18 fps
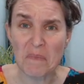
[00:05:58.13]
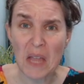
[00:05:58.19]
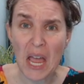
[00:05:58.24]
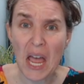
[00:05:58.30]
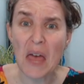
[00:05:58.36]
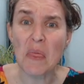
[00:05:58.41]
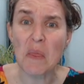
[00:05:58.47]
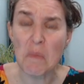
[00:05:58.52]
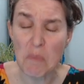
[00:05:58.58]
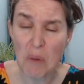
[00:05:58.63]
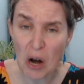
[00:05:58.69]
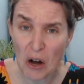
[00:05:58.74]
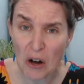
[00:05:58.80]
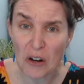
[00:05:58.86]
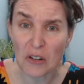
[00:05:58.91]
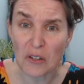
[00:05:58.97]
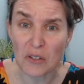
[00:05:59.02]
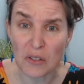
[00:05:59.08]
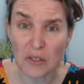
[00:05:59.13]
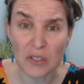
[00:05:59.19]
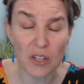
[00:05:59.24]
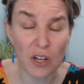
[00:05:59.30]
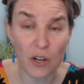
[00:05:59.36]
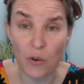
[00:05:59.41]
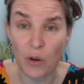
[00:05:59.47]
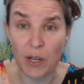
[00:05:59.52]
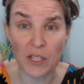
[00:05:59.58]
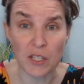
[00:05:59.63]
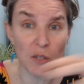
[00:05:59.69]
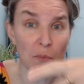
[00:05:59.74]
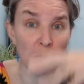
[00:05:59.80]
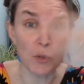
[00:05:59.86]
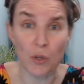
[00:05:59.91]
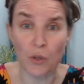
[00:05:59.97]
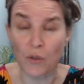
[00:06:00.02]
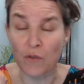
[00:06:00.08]
and the particles are going to
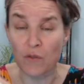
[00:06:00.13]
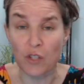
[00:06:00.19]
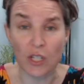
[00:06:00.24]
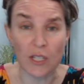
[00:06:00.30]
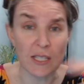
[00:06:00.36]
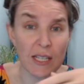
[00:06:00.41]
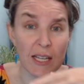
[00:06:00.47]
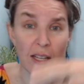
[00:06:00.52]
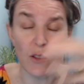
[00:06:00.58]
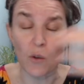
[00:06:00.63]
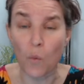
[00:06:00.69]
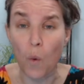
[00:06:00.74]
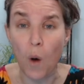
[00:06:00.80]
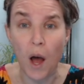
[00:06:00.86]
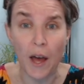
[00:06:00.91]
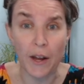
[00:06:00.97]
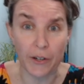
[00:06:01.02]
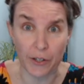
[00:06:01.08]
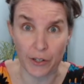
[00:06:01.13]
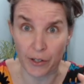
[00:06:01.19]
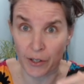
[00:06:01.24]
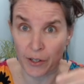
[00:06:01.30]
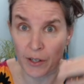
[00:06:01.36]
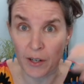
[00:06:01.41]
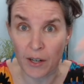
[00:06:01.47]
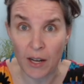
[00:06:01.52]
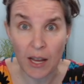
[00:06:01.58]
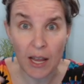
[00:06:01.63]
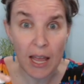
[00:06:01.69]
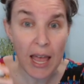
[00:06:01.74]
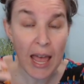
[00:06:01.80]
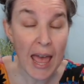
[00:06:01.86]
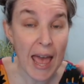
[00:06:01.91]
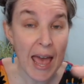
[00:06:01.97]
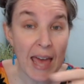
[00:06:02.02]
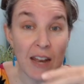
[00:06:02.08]
move just like the water
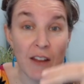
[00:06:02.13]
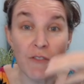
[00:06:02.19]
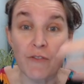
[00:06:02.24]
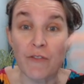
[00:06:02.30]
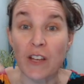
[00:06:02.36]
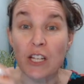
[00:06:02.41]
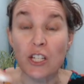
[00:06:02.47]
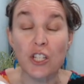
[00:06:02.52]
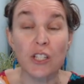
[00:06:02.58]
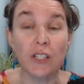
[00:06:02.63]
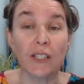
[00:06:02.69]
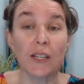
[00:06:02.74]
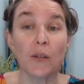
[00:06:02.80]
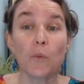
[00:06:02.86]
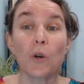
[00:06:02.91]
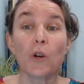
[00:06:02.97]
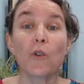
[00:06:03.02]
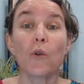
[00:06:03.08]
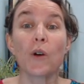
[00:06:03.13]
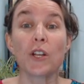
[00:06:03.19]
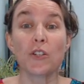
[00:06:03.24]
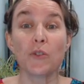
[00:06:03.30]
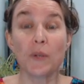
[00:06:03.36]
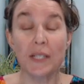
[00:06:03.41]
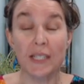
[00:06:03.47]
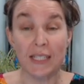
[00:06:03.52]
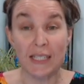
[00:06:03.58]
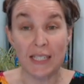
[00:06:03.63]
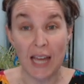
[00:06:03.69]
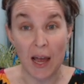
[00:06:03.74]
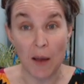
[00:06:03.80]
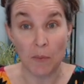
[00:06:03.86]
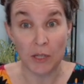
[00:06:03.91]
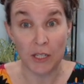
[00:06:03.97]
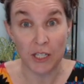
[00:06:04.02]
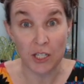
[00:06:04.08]
and eventually we're going to
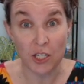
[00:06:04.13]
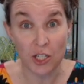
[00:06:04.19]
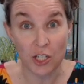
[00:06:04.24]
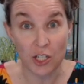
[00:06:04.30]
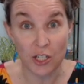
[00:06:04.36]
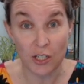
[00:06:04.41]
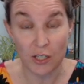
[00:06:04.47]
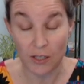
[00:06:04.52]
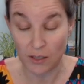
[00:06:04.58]
establish